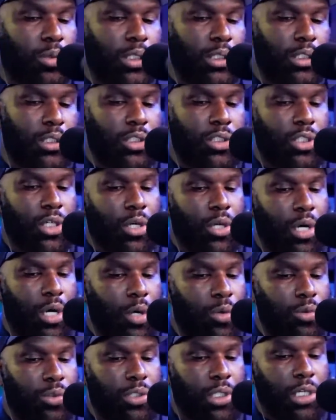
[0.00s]
This is your
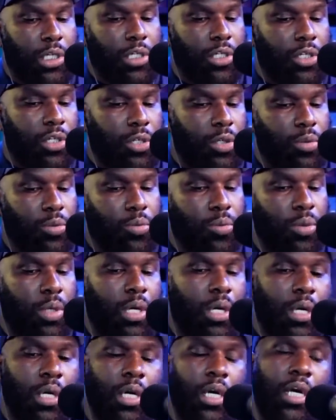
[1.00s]
host, EQ,
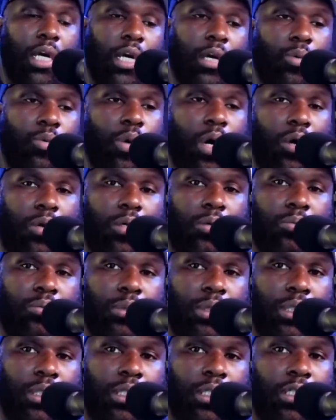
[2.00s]
and welcome
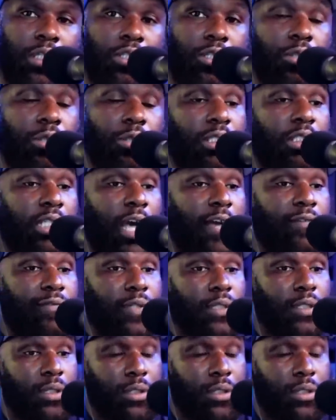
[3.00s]
to the cipher.